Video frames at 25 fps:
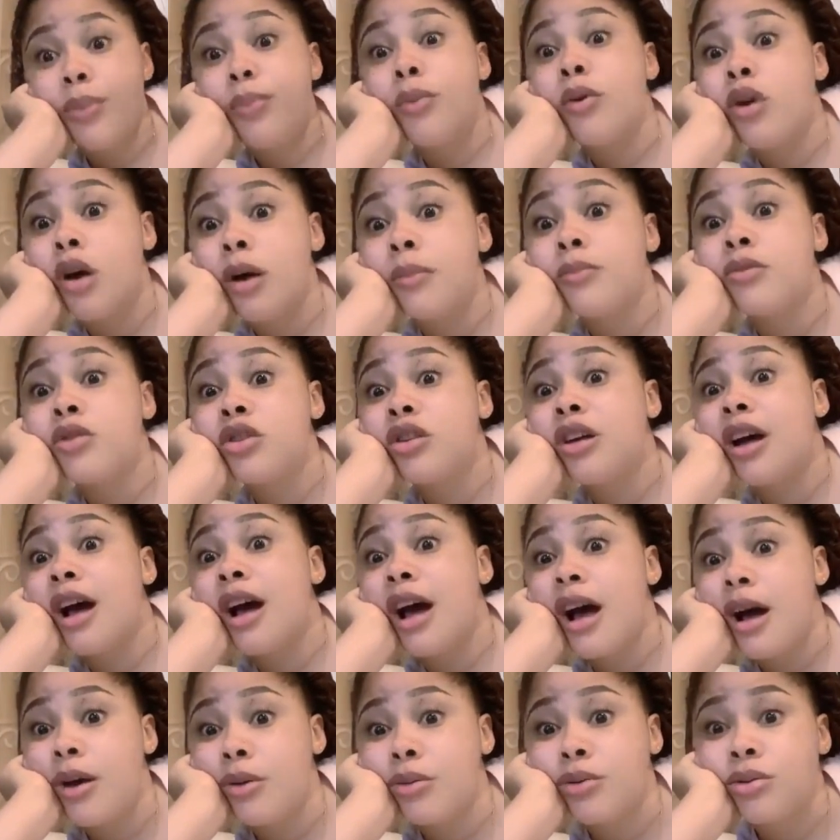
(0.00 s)
people come to
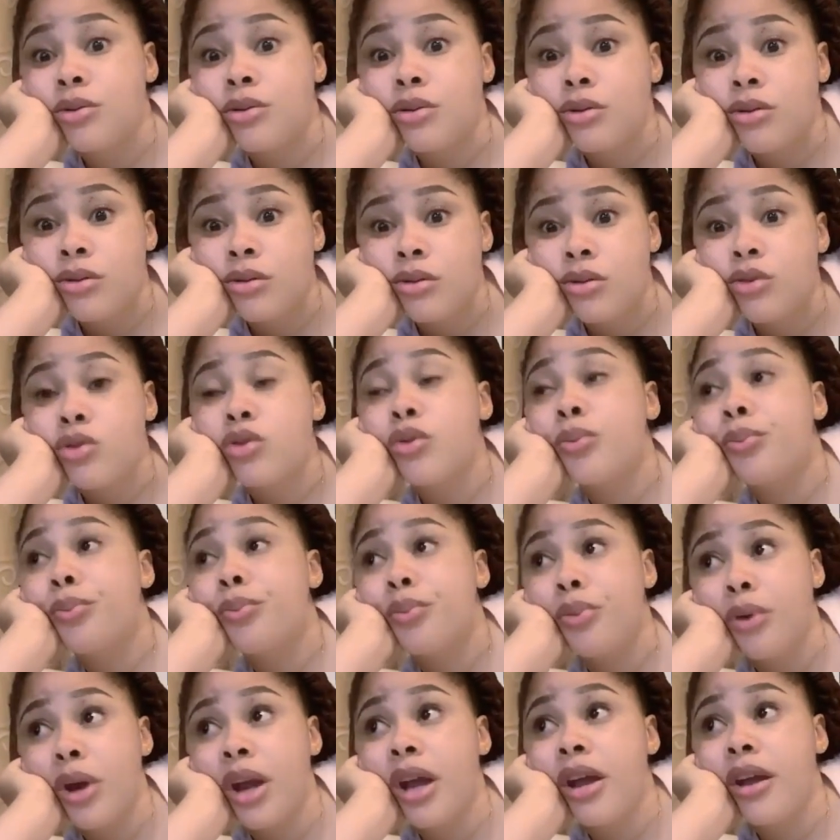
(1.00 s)
the house to
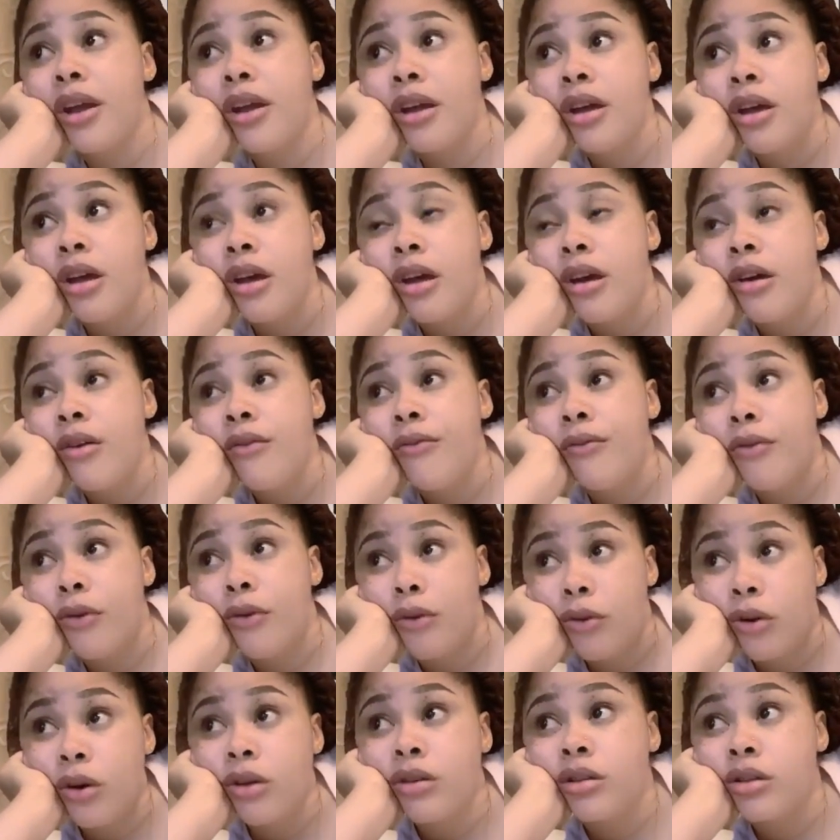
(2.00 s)
pray
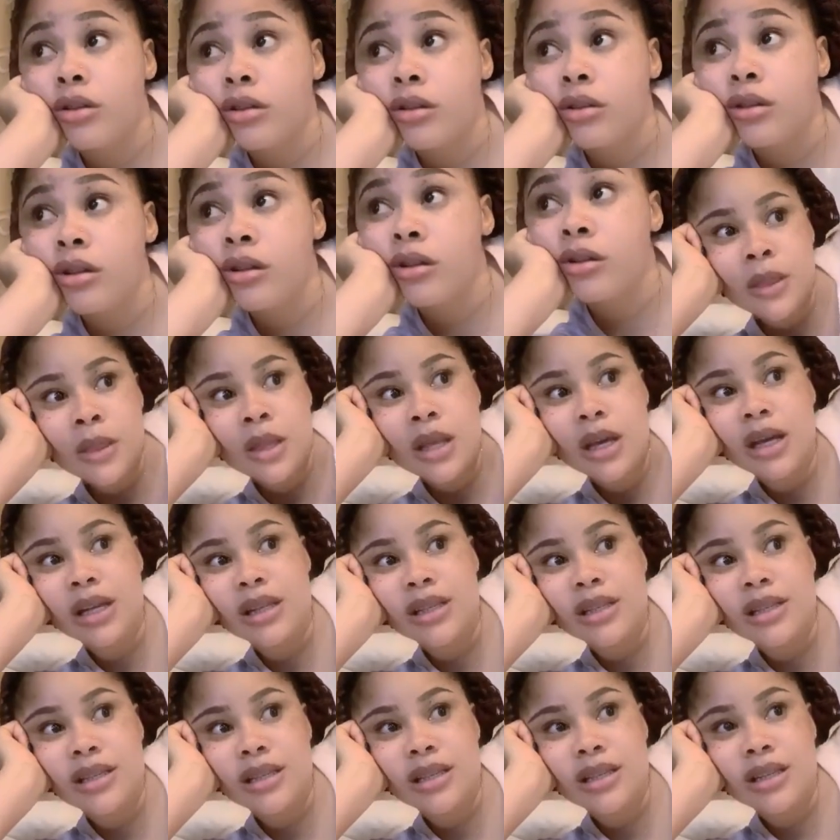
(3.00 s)
for us.
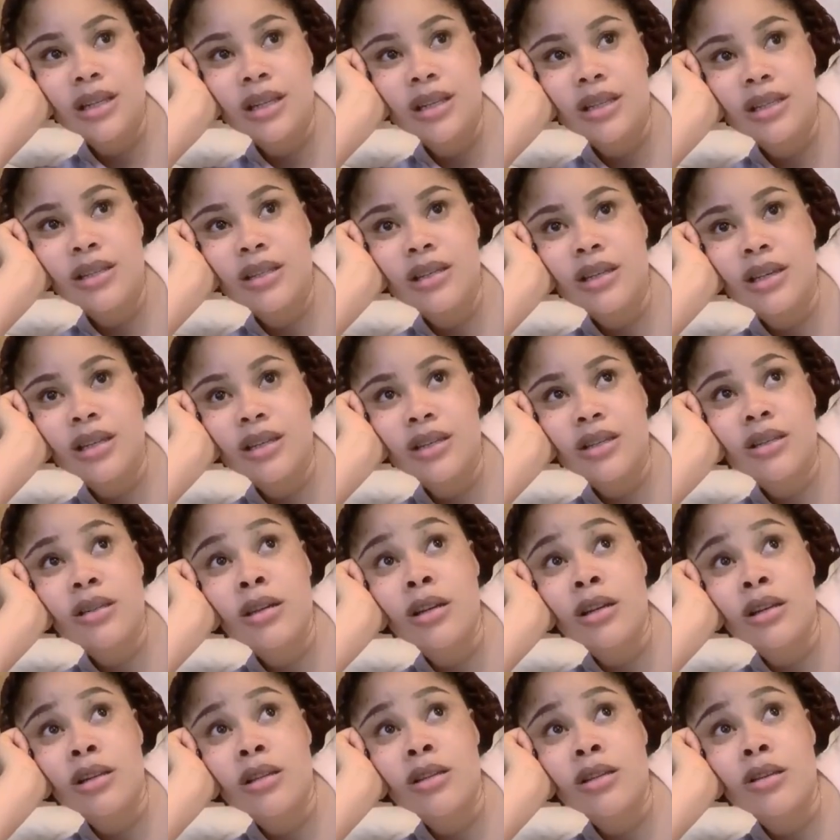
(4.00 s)

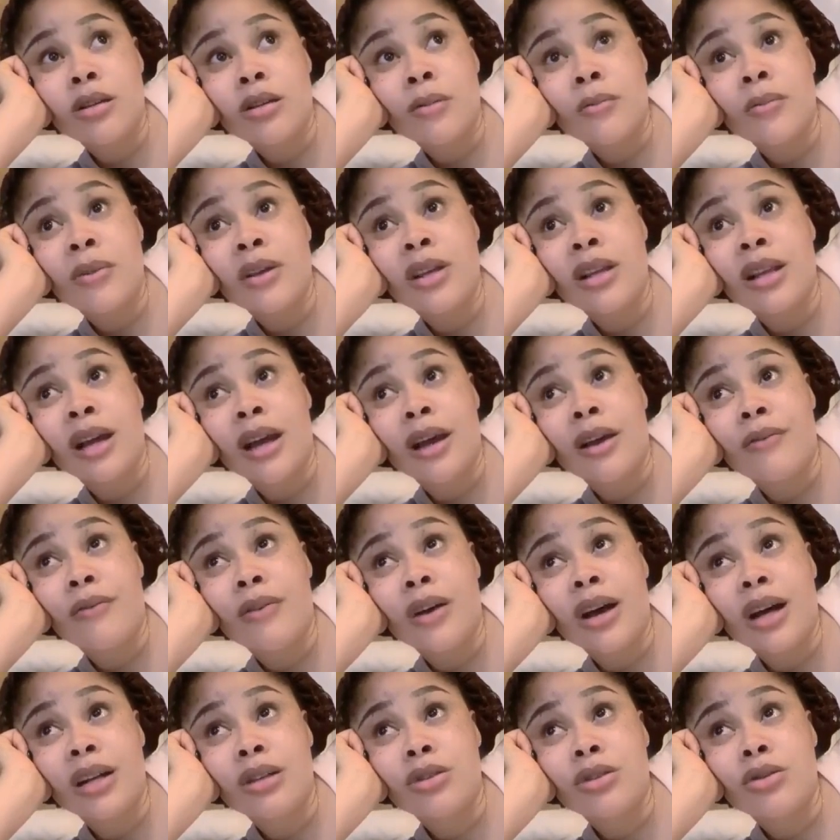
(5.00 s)
It's something I
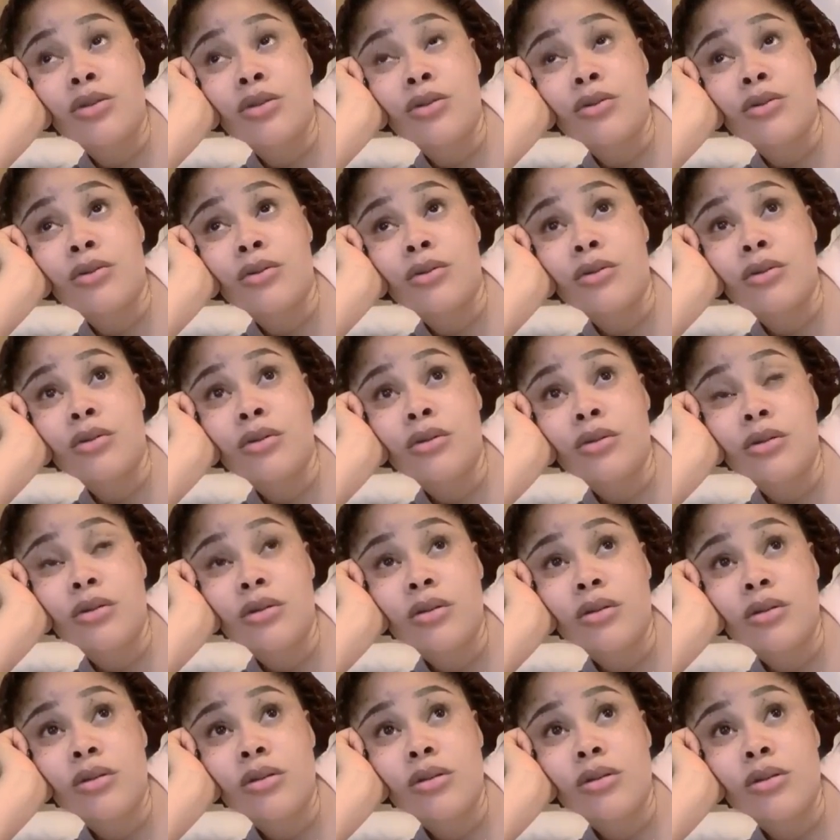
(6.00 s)
have had to
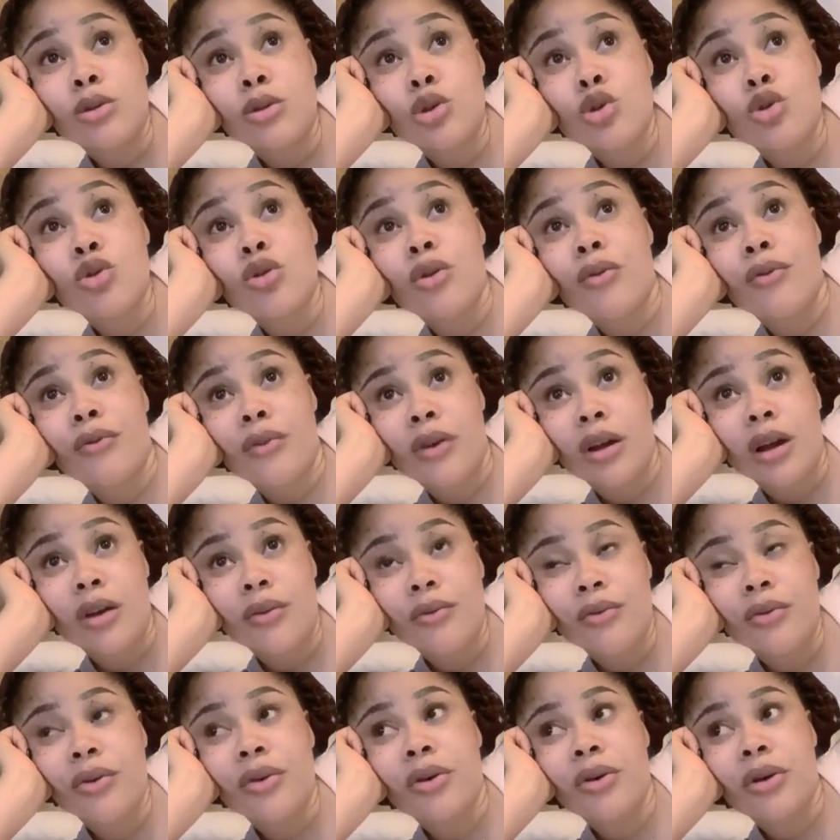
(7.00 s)
suffer
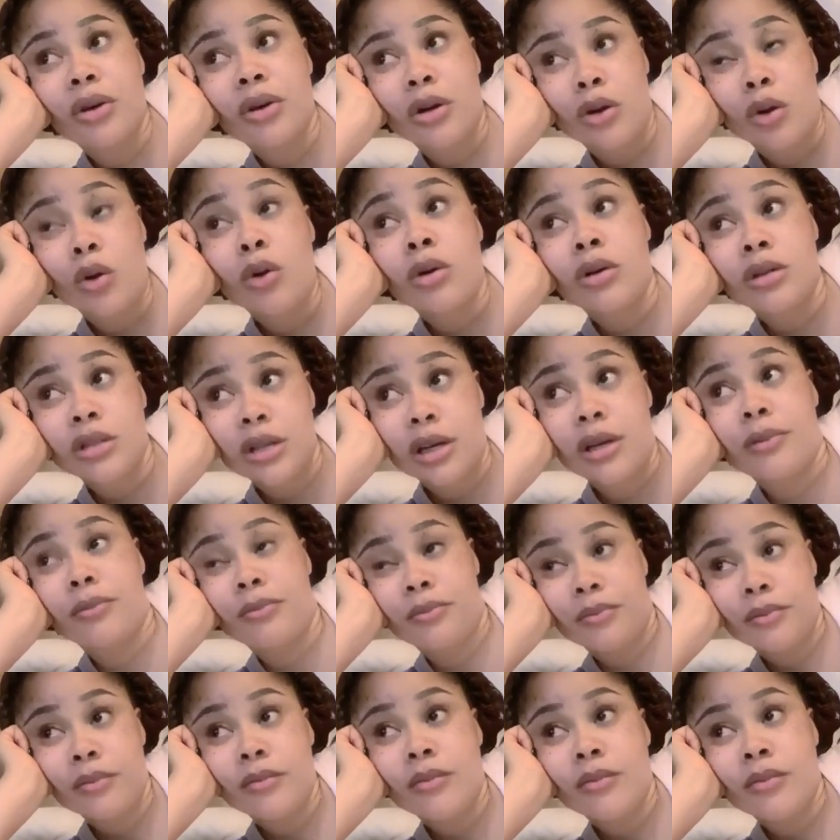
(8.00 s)
for a long
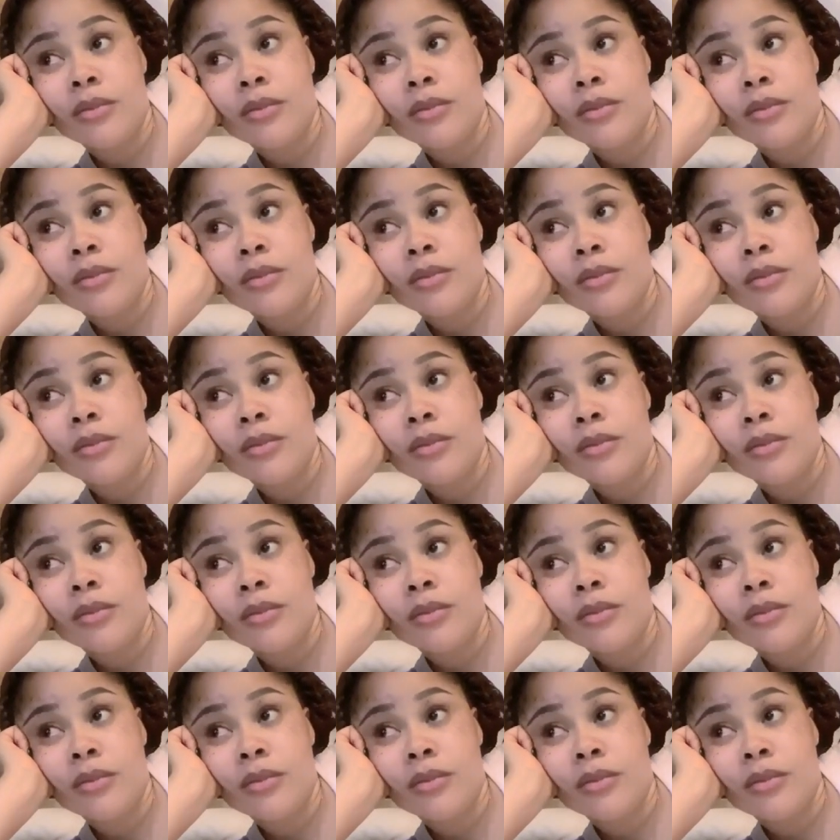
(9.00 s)
time.